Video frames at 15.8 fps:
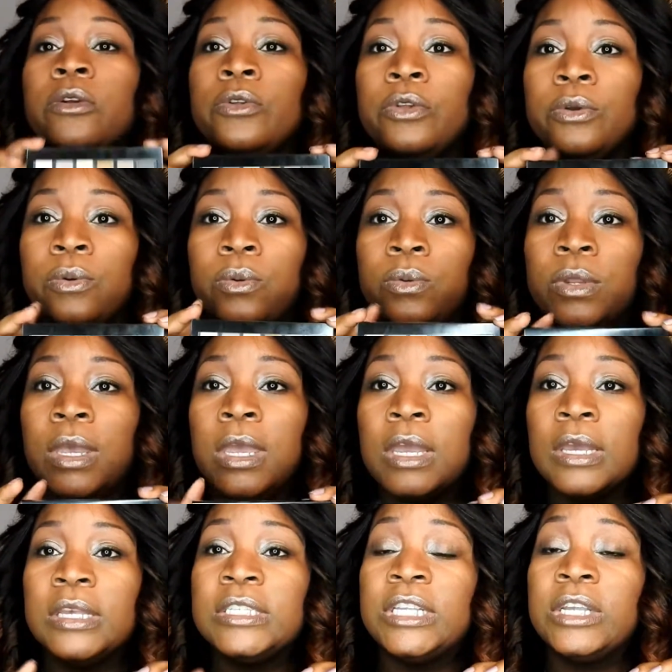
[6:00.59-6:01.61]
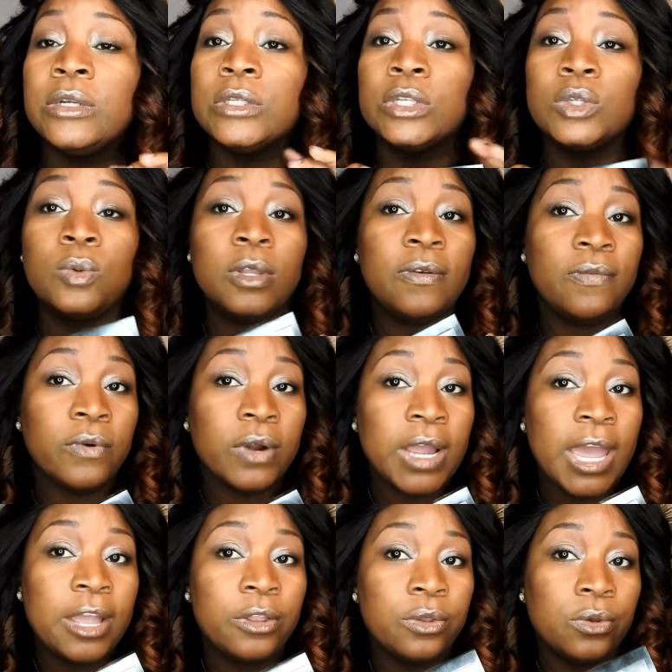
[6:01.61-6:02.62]
nude, because there's a
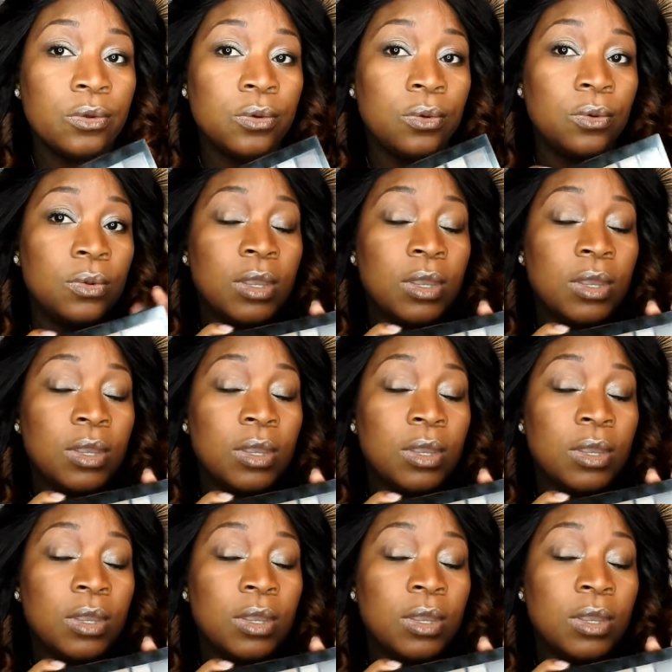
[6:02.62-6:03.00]
24K nude